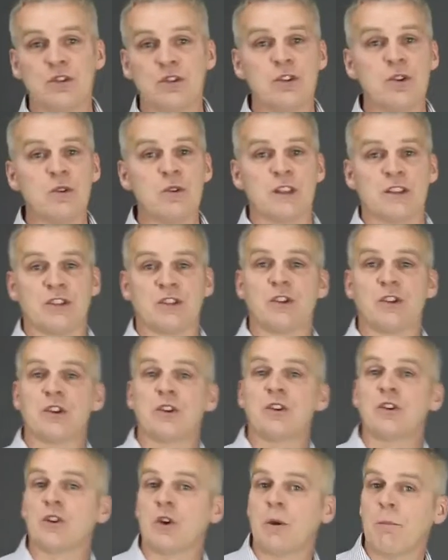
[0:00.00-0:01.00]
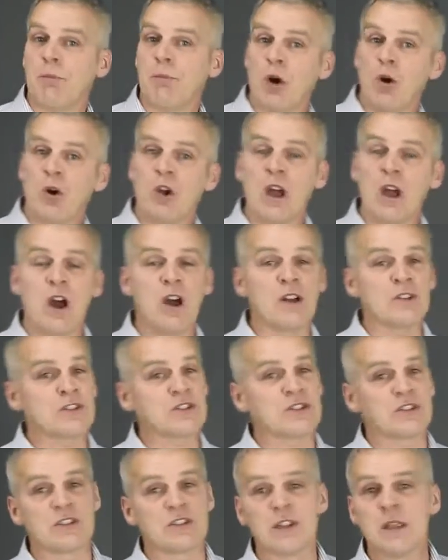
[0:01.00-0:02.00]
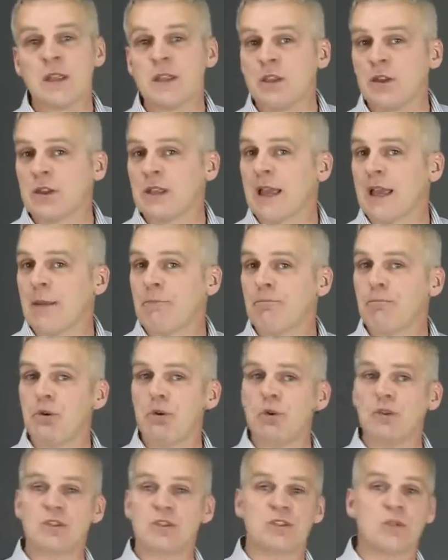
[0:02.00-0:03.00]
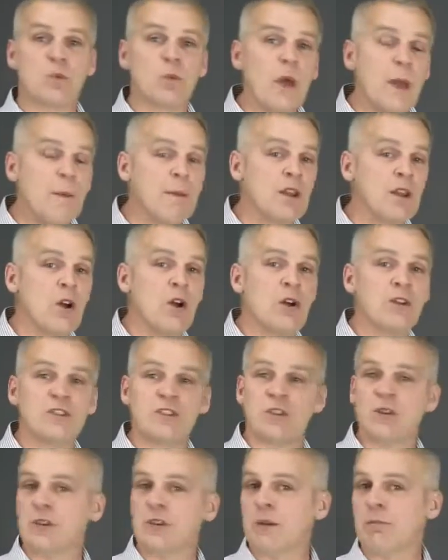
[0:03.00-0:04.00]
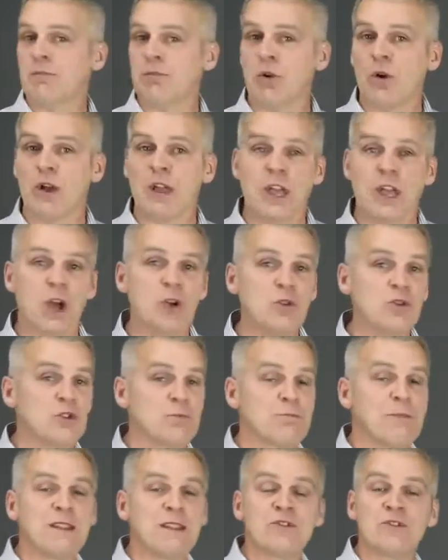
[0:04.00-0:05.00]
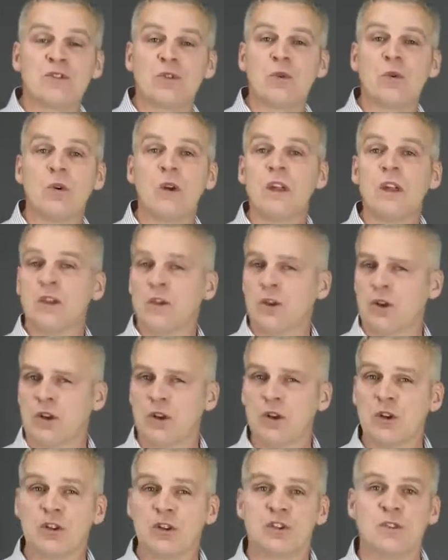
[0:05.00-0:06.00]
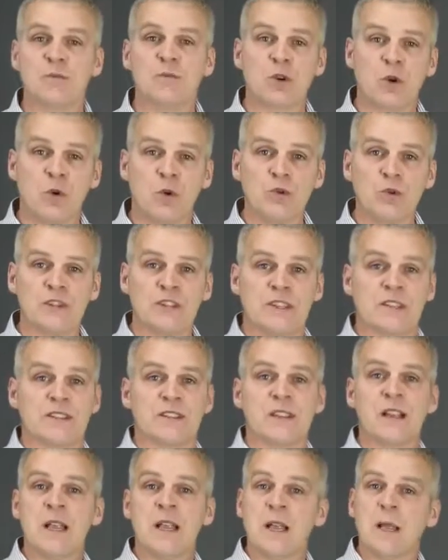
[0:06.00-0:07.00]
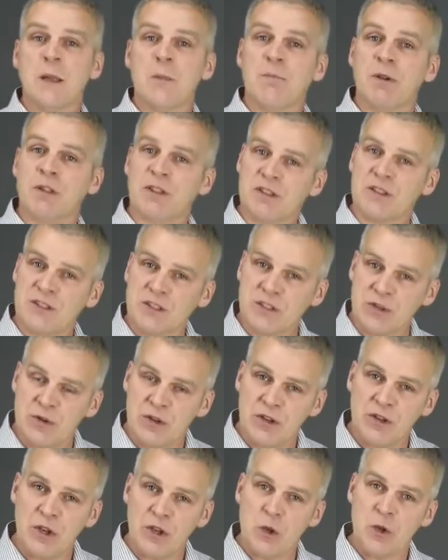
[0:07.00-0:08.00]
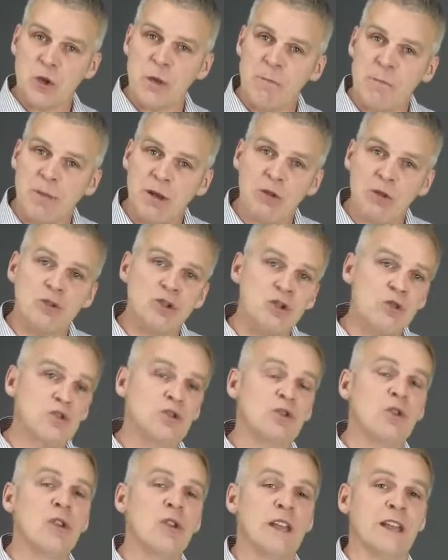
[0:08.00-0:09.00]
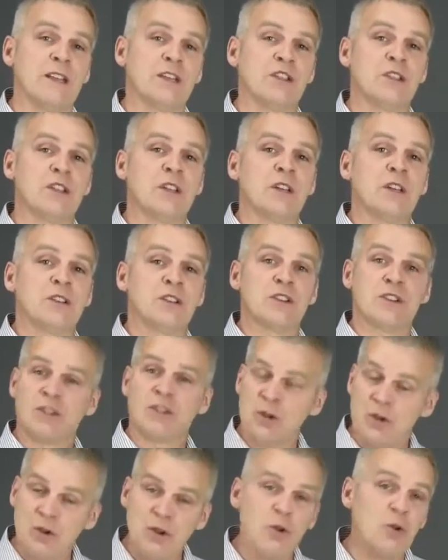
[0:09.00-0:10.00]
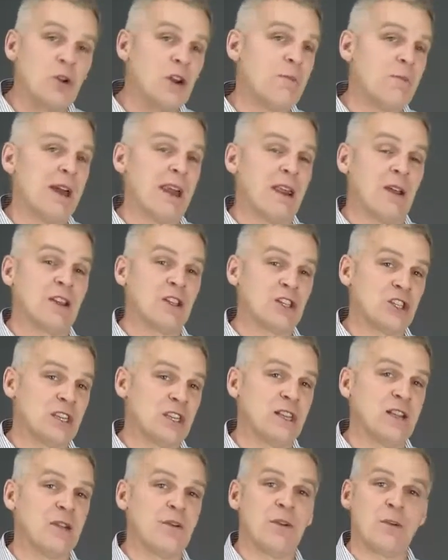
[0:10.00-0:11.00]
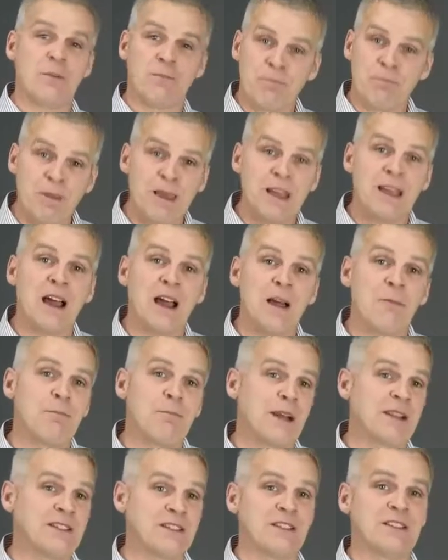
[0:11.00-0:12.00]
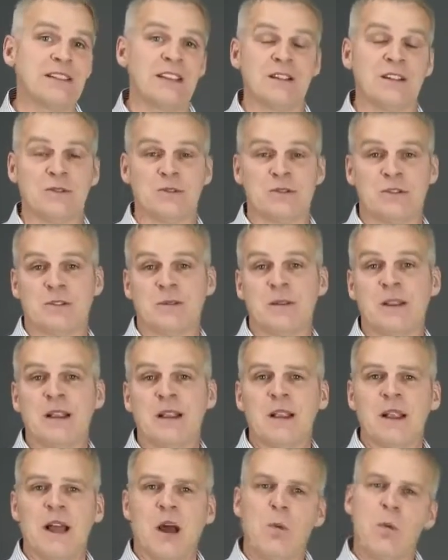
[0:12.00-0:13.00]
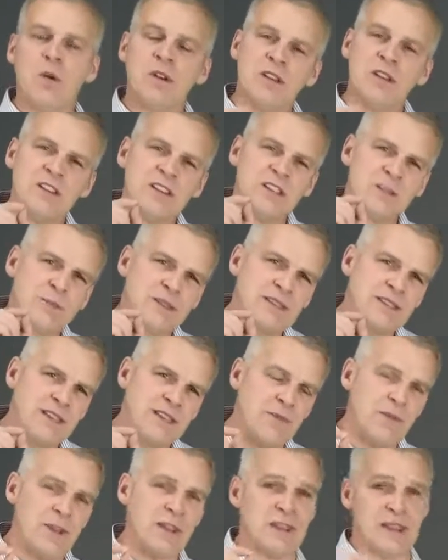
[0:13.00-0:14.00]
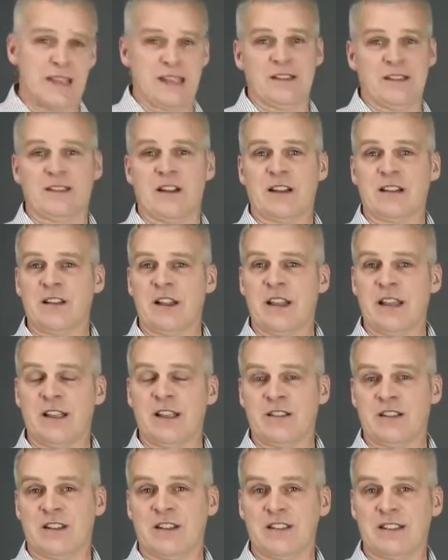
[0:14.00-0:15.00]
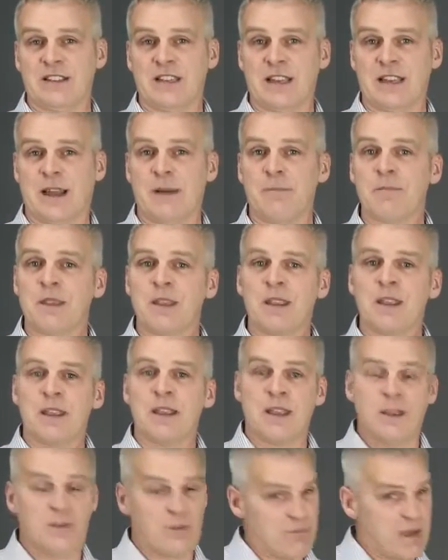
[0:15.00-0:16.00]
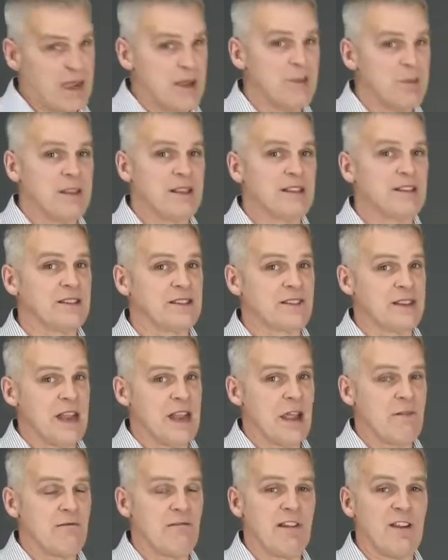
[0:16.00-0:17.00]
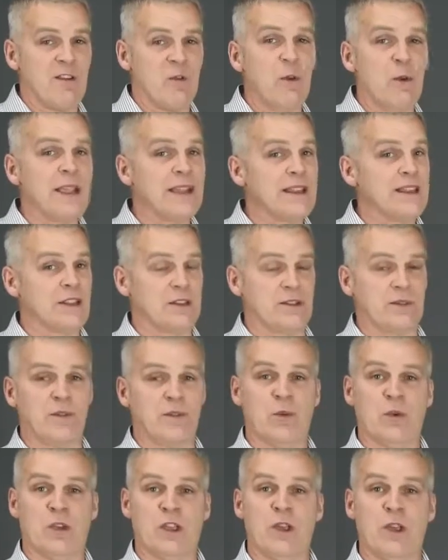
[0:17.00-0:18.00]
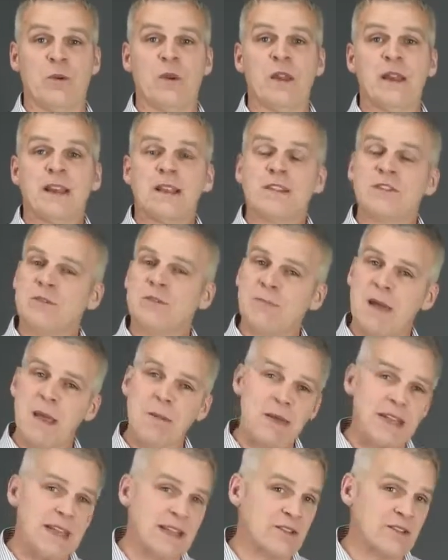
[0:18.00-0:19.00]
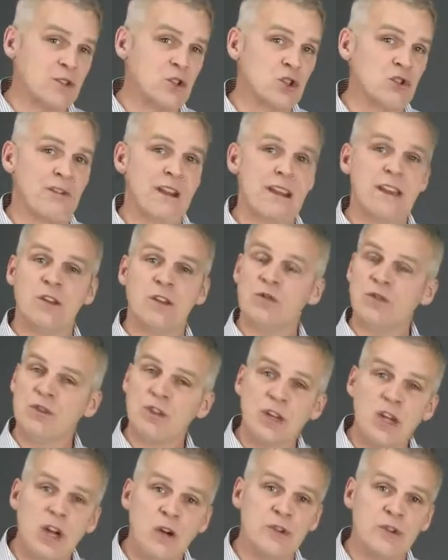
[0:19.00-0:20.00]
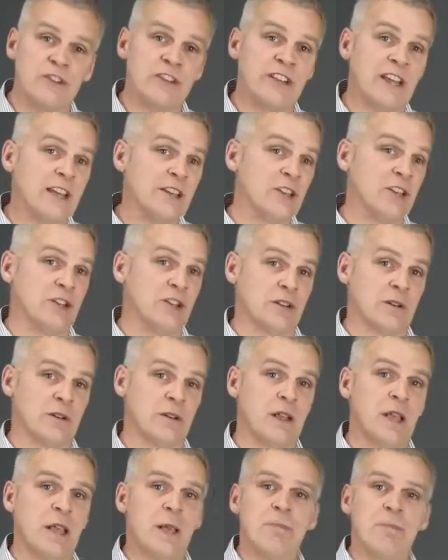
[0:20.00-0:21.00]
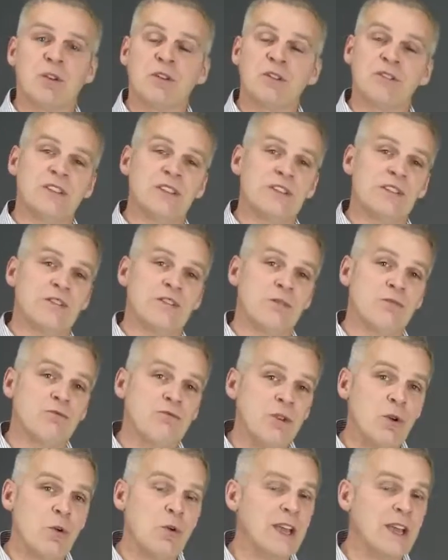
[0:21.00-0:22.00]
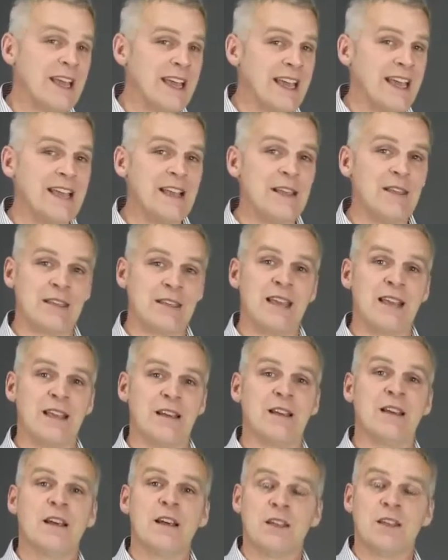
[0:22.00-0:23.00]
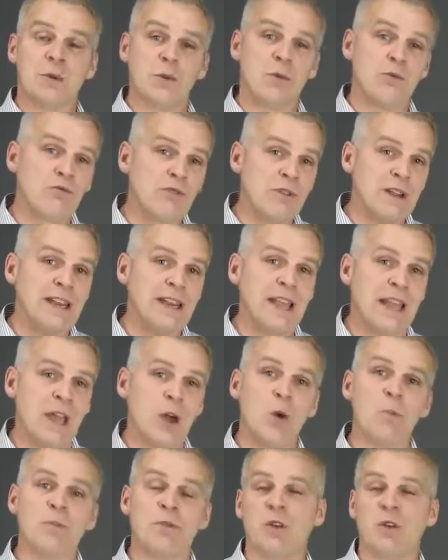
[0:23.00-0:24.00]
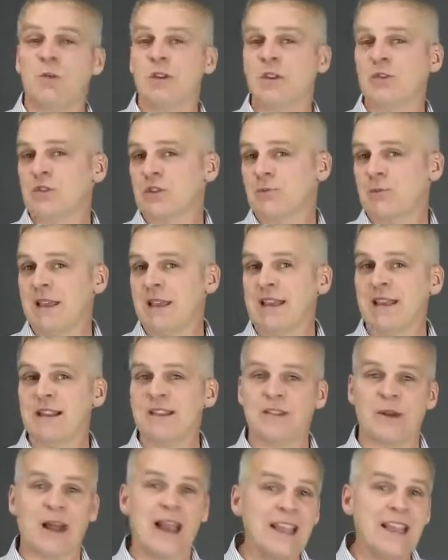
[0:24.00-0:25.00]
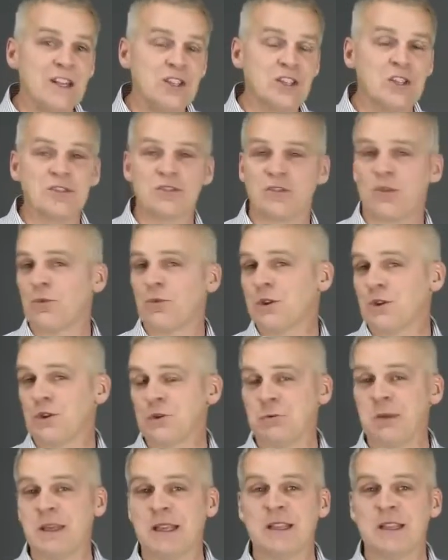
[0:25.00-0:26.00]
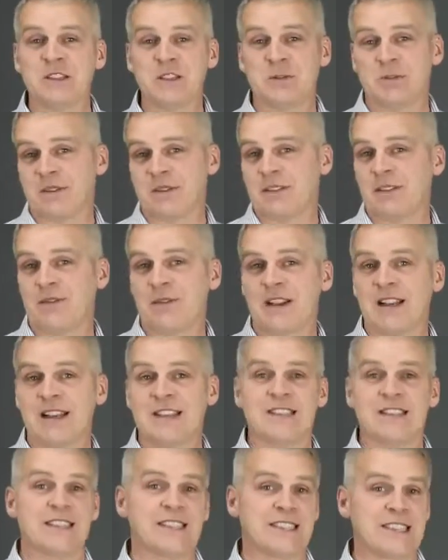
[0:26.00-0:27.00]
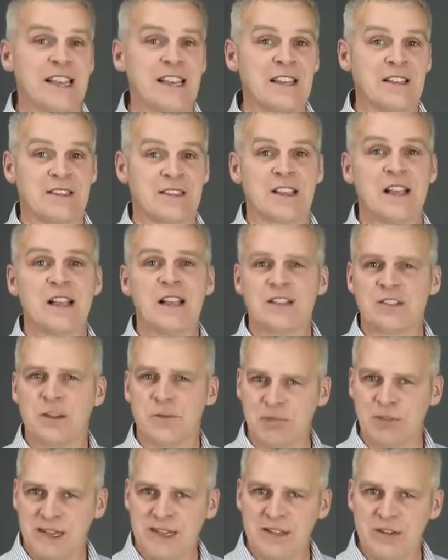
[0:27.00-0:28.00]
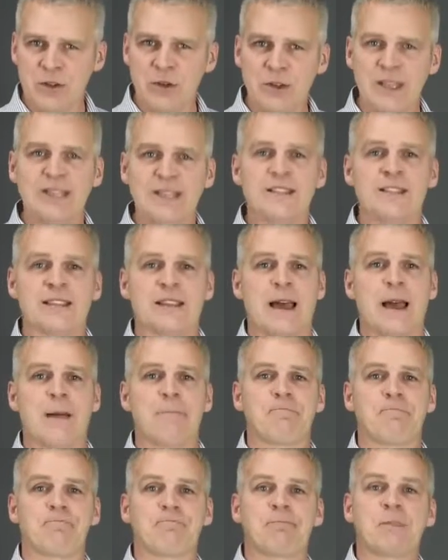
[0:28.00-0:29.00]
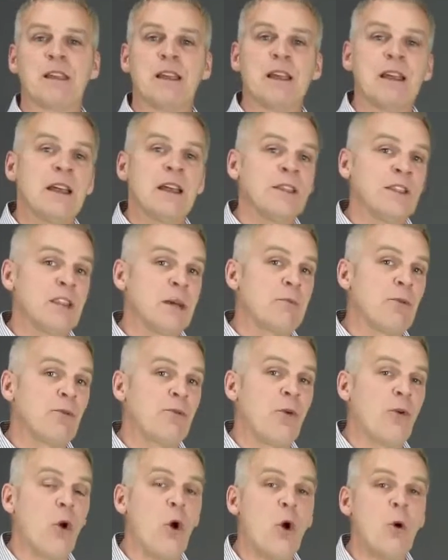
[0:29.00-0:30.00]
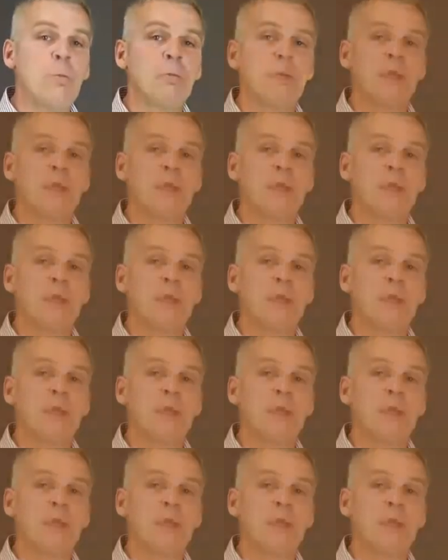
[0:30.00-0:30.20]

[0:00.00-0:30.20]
can do this. You can look at podcasts, you can get books, webinars, you can employ a coach, mentor, you can look at some courses. But the sooner that you can build your knowledge, the sooner you're going to be able to achieve bigger and better deals. And one of the specific things that I'd like you to consider, if maybe this is an area of weakness for you, is to maybe get some training on negotiation, because this is a real key thing that will really help you when you're speaking to agents or when you're speaking specifically to sellers. So please look into that. Number 4,